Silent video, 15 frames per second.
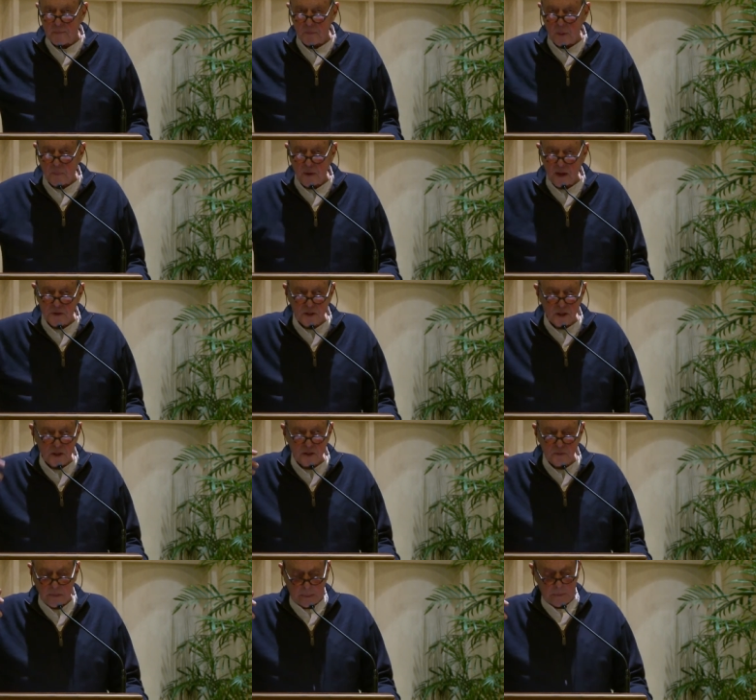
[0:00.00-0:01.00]

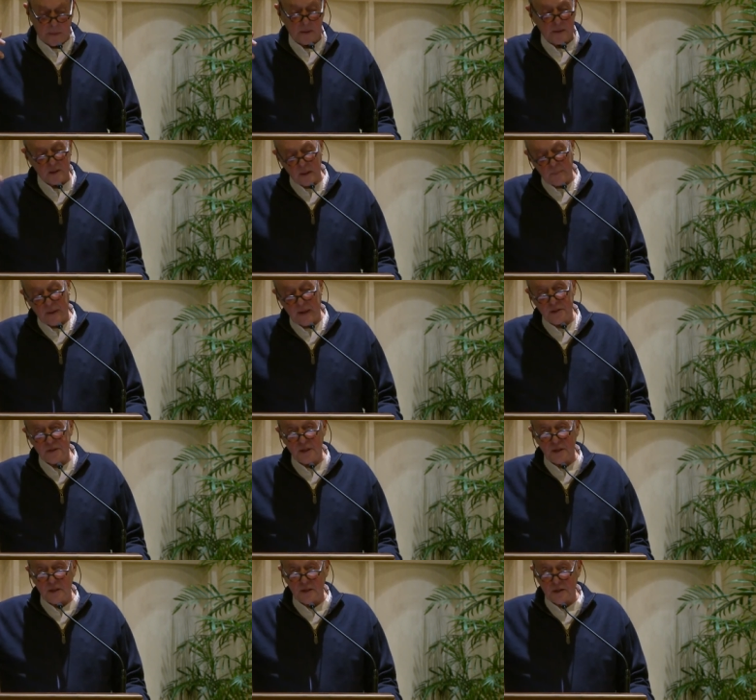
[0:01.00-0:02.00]
deposited,
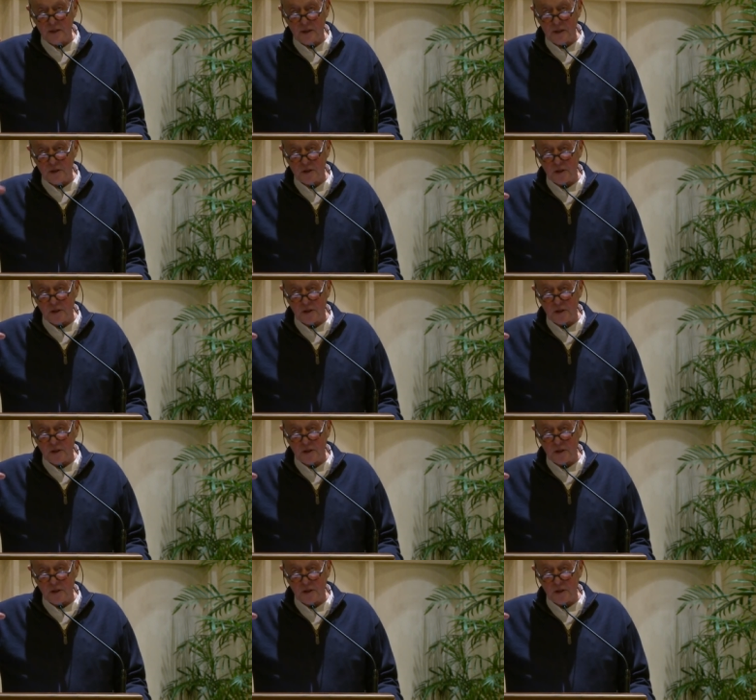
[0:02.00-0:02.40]
deposited its